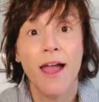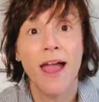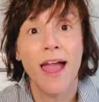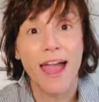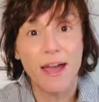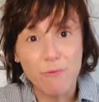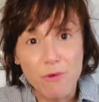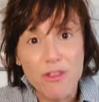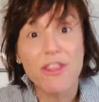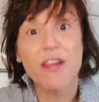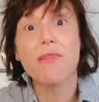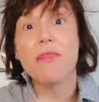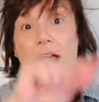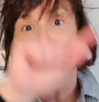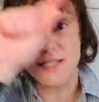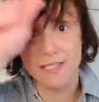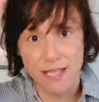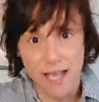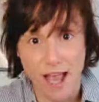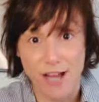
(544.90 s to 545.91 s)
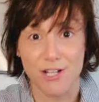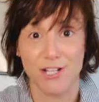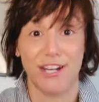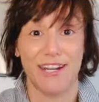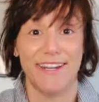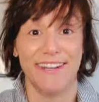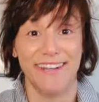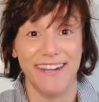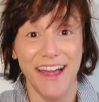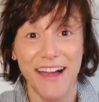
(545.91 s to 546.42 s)
And within that
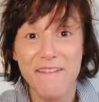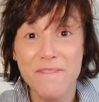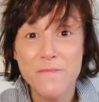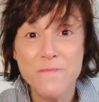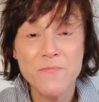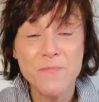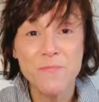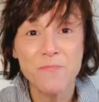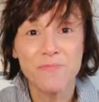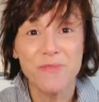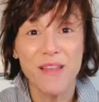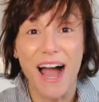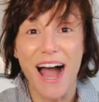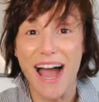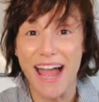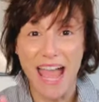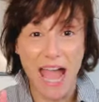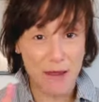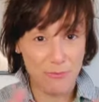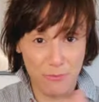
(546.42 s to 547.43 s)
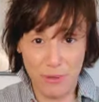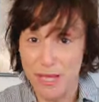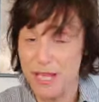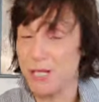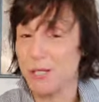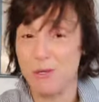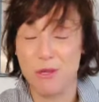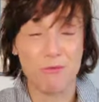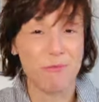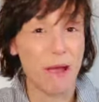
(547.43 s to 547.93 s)
session, I had
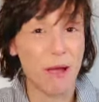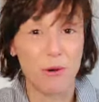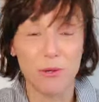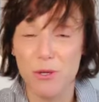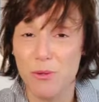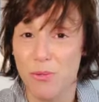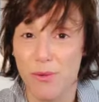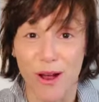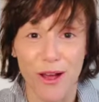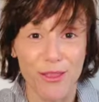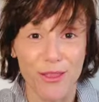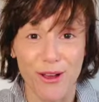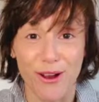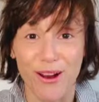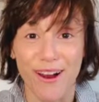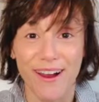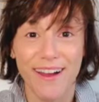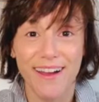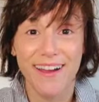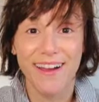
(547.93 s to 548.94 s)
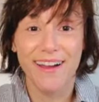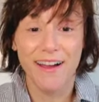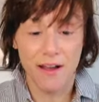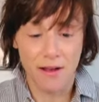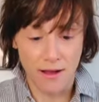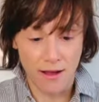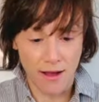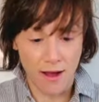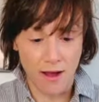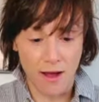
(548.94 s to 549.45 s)
peace with my older brother.
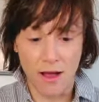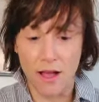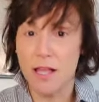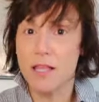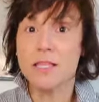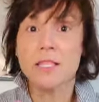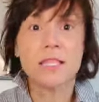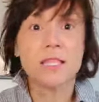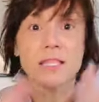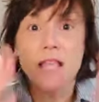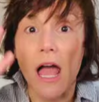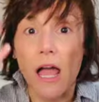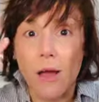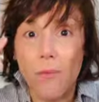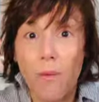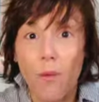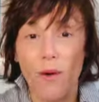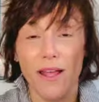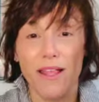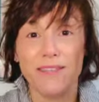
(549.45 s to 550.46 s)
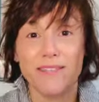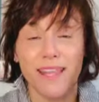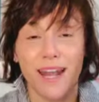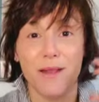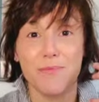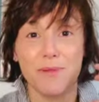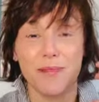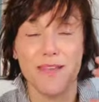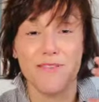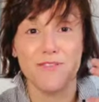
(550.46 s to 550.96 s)
Stuck points that
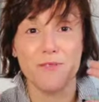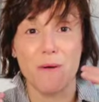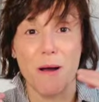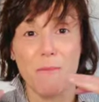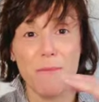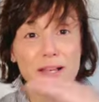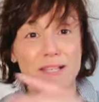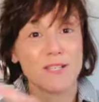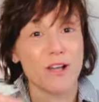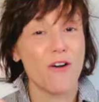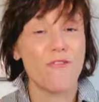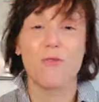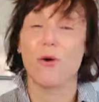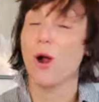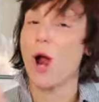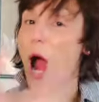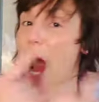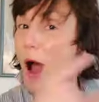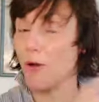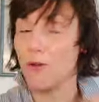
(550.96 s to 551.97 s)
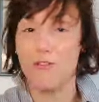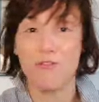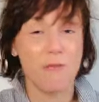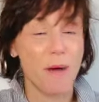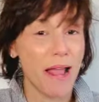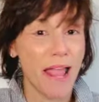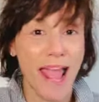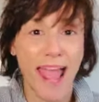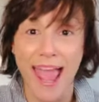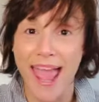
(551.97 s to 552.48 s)
I believed about myself were out of
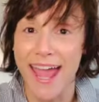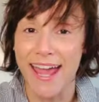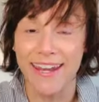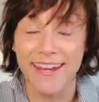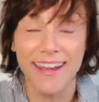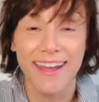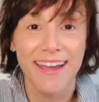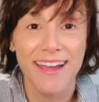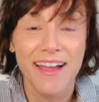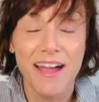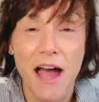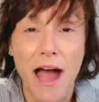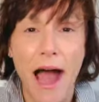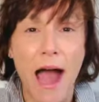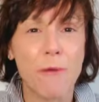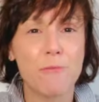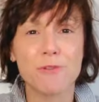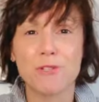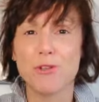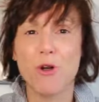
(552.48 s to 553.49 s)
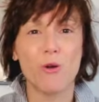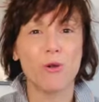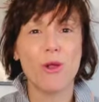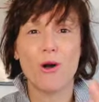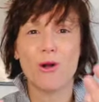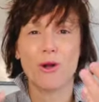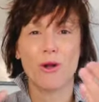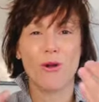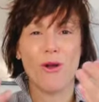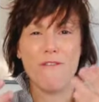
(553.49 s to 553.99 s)
my head. I was no
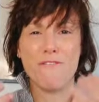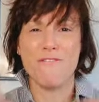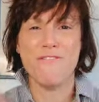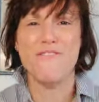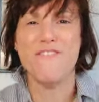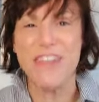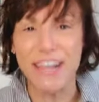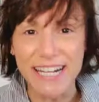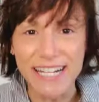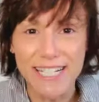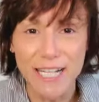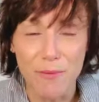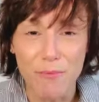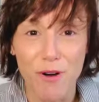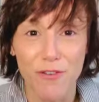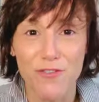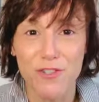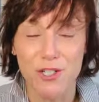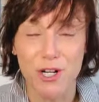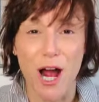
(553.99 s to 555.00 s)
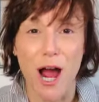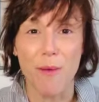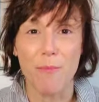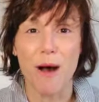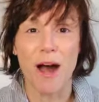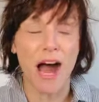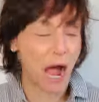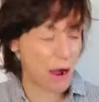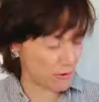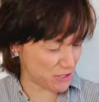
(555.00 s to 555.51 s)
longer a victim of
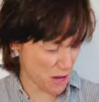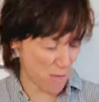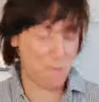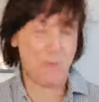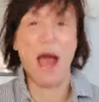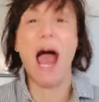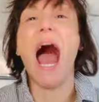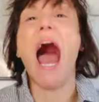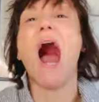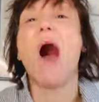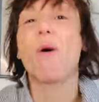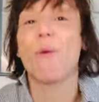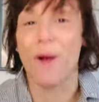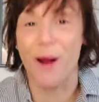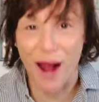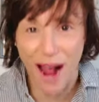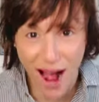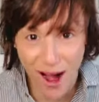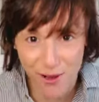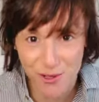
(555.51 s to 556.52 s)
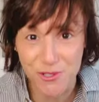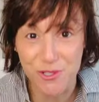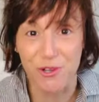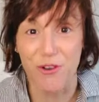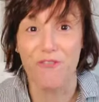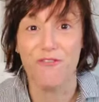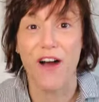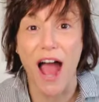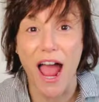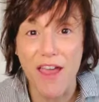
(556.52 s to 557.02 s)
trauma. I was a powerhouse
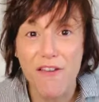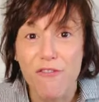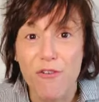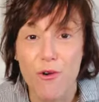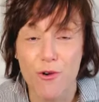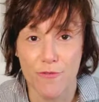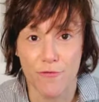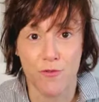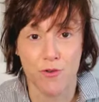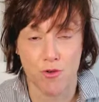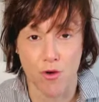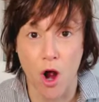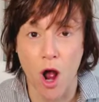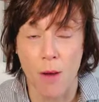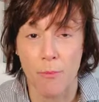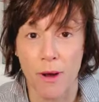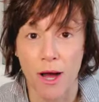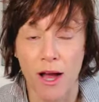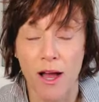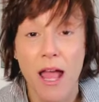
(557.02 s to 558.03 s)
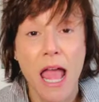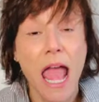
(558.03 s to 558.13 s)
survivor of trauma.